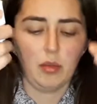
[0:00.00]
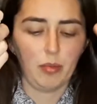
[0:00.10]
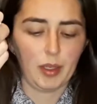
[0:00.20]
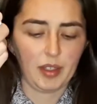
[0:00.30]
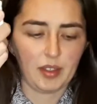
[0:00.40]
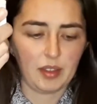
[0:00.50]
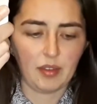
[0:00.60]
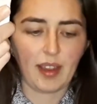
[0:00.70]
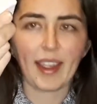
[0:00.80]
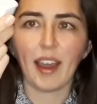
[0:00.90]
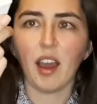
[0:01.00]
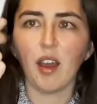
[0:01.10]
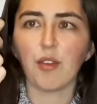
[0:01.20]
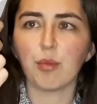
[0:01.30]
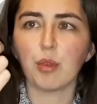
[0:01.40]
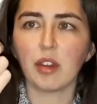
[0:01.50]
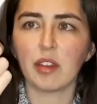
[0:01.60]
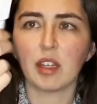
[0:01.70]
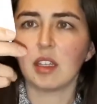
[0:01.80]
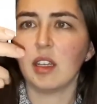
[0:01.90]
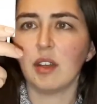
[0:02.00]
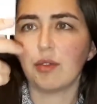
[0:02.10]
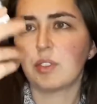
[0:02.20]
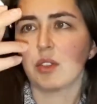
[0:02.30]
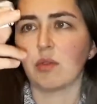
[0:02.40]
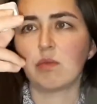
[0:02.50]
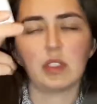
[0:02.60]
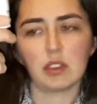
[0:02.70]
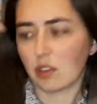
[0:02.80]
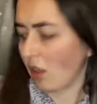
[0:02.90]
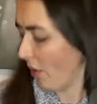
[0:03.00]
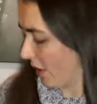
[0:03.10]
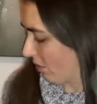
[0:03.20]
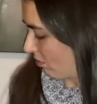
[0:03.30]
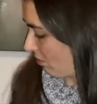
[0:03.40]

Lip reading: but I have more than enough, so this is going.